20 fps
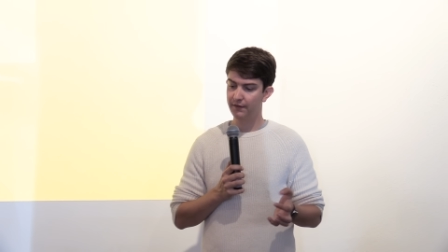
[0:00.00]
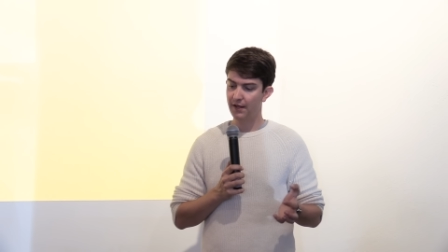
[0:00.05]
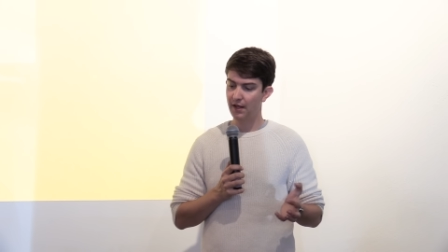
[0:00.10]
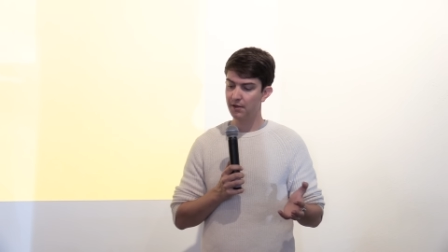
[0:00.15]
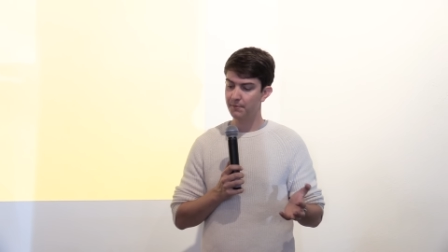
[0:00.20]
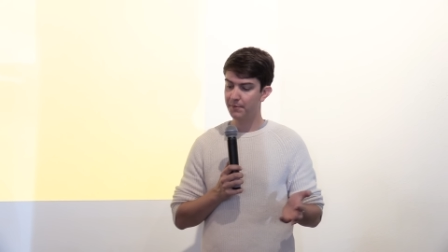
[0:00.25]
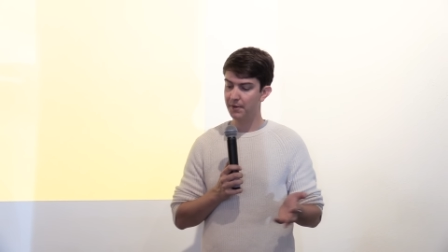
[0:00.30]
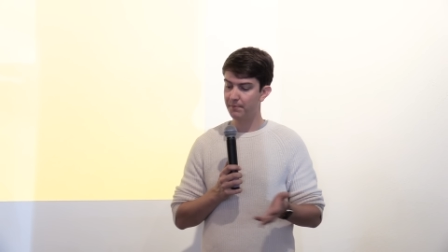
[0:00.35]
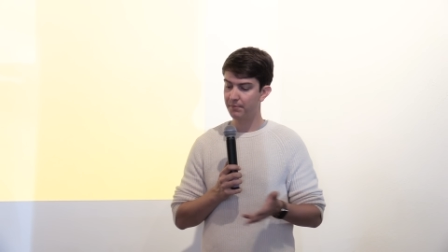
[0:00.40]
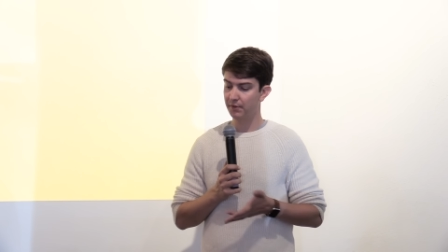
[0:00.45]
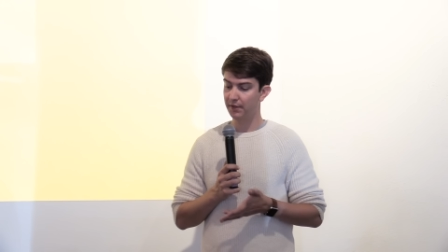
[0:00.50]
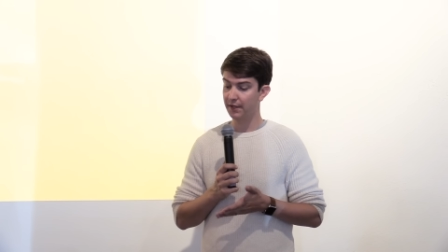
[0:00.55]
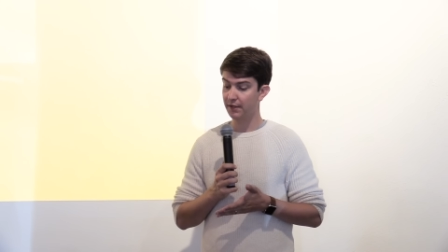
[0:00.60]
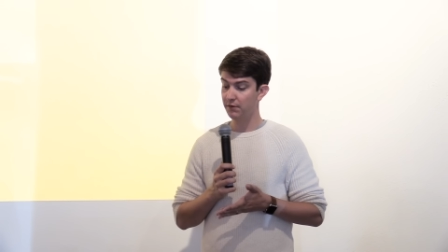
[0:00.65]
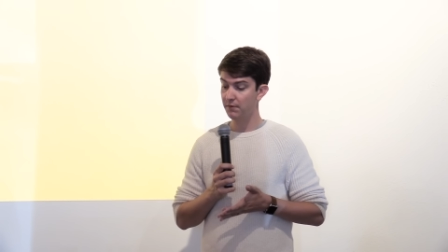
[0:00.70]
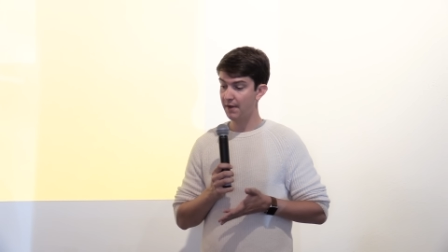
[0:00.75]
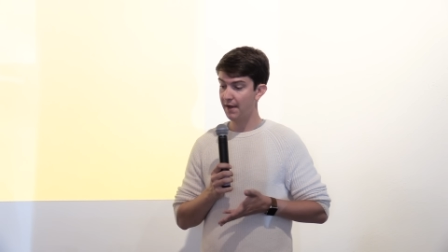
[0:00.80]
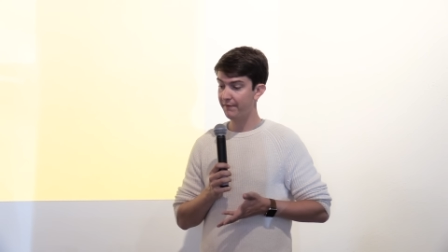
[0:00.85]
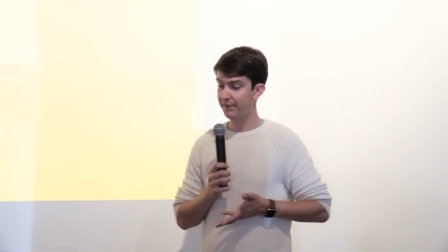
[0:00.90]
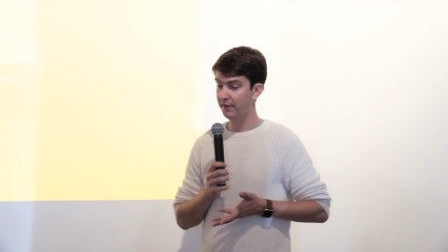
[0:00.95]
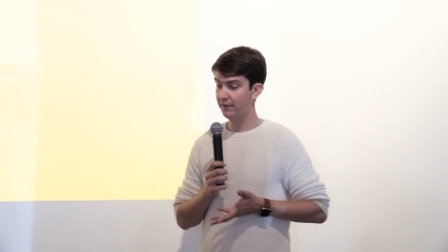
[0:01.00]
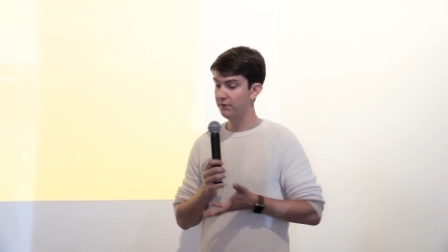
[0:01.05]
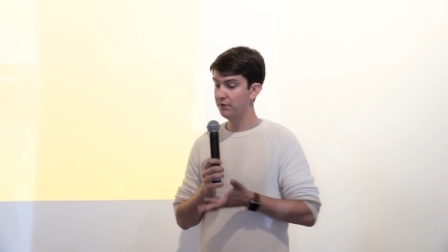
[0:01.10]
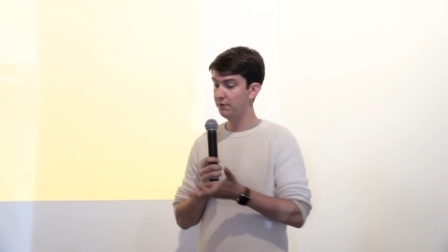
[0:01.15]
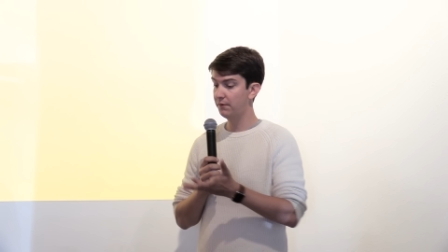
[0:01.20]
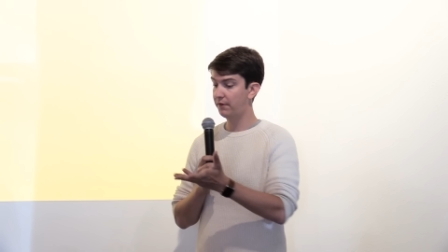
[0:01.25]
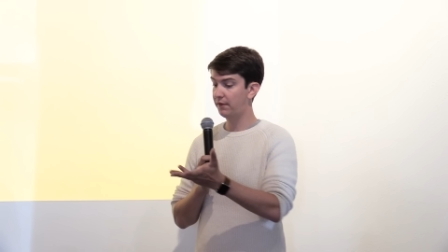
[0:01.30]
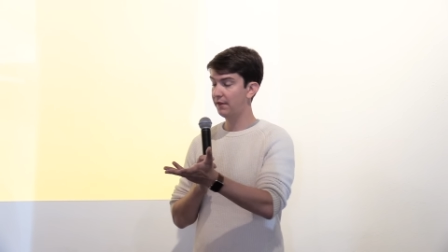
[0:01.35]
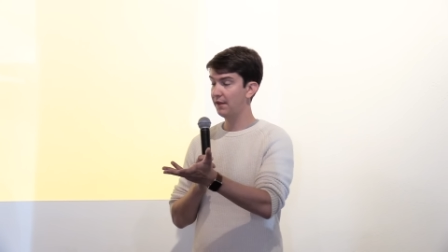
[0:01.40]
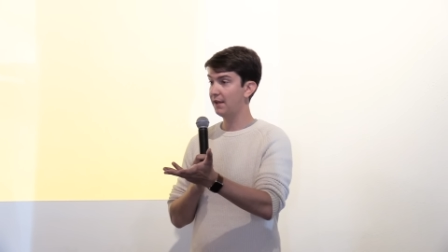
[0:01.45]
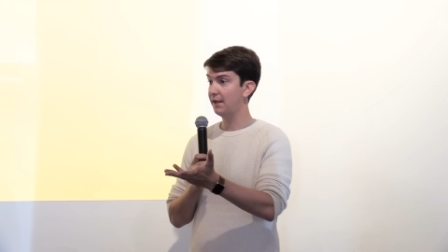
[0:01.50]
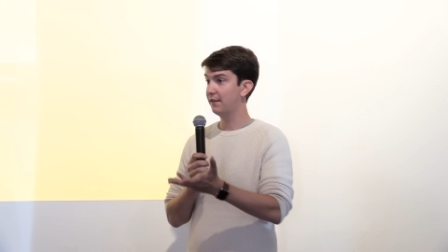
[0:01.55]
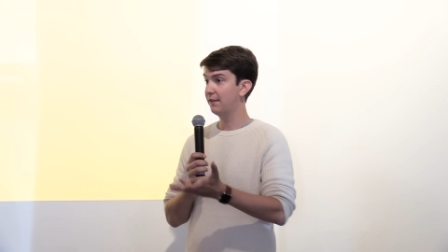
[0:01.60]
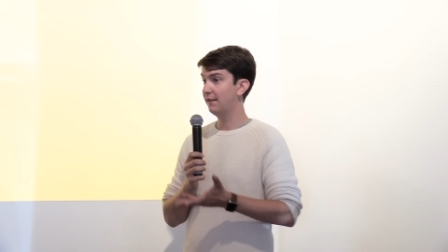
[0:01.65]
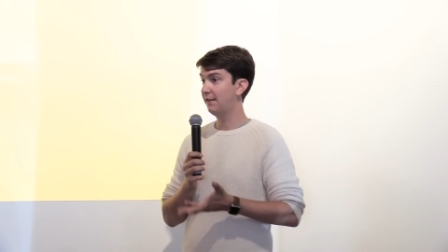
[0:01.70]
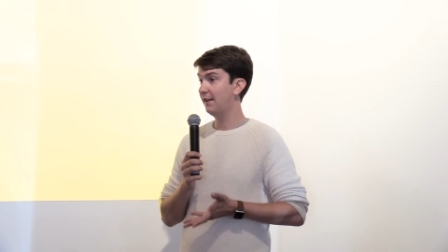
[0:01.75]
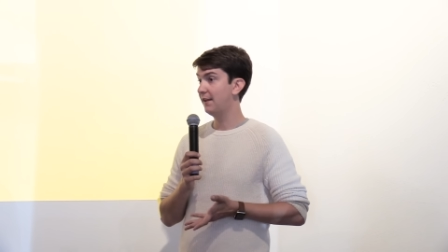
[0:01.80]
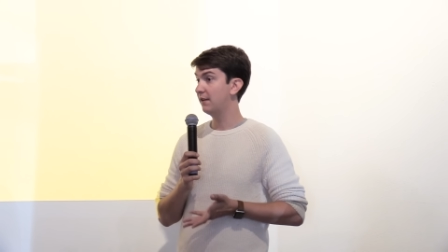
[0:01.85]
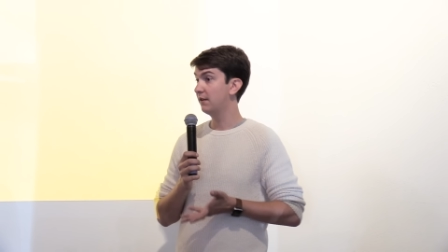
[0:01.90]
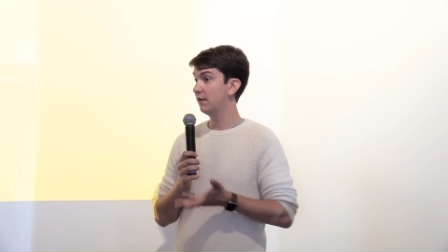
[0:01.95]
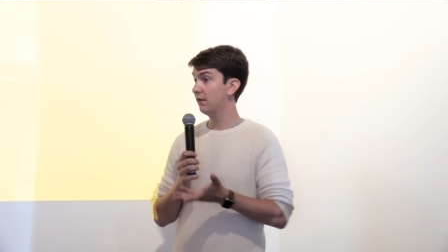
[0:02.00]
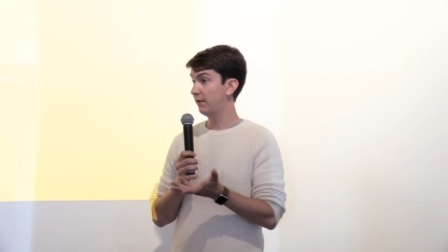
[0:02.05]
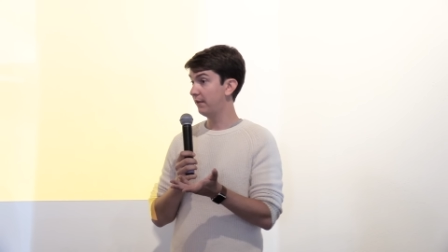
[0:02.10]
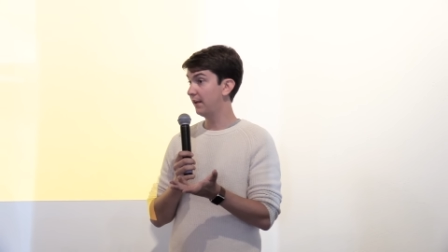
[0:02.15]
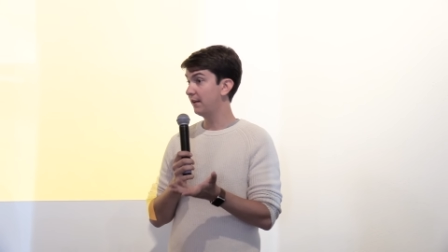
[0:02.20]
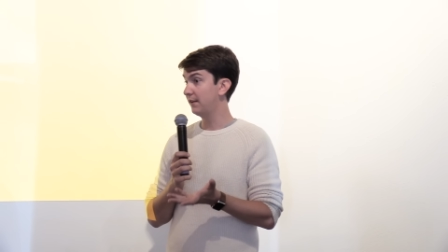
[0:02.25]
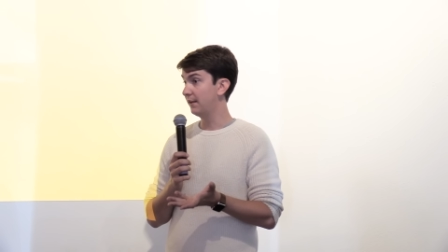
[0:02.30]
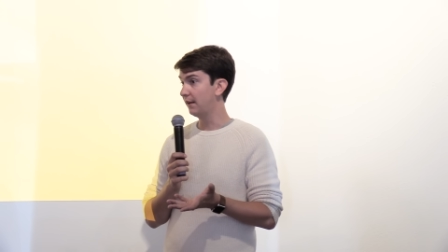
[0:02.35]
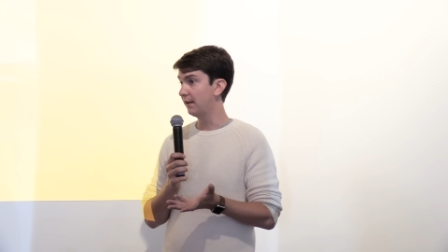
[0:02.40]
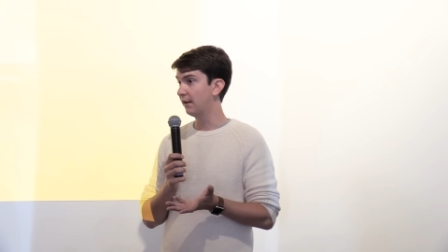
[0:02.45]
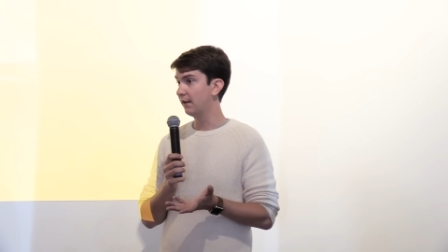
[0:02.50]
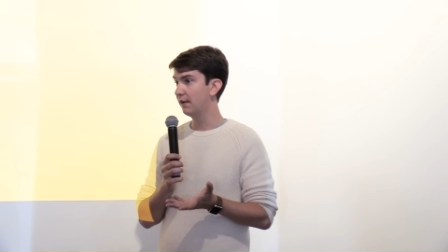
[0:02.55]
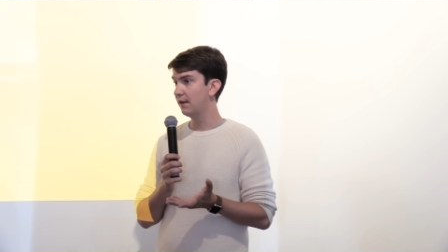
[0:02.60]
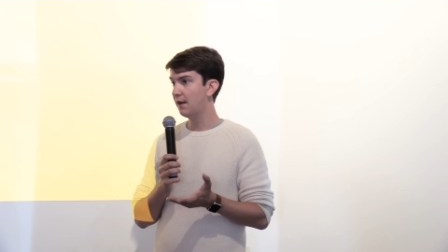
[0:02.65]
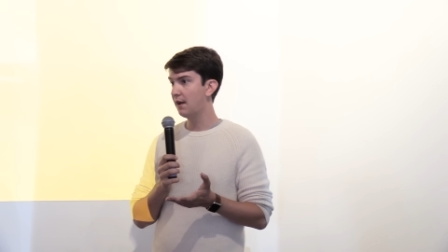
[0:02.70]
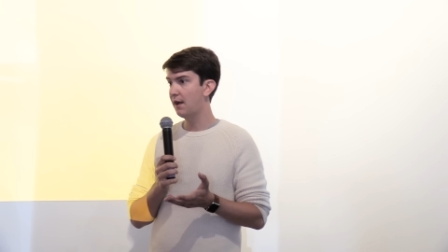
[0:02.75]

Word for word: telling people like you have this new thing that they didn't know they needed.